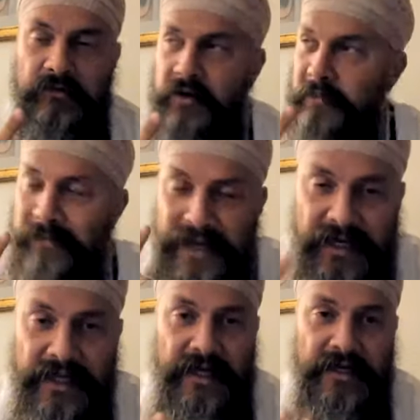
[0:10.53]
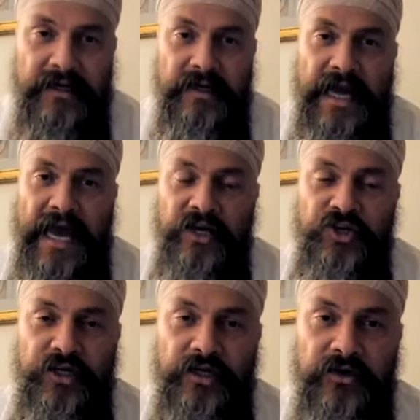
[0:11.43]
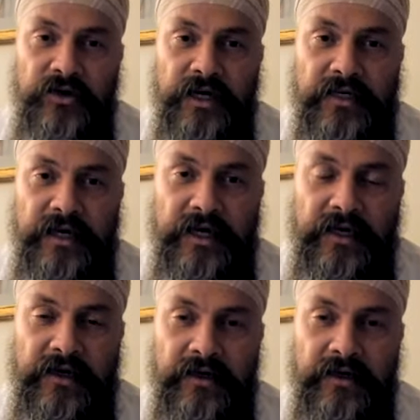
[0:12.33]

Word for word: immediate action you can take.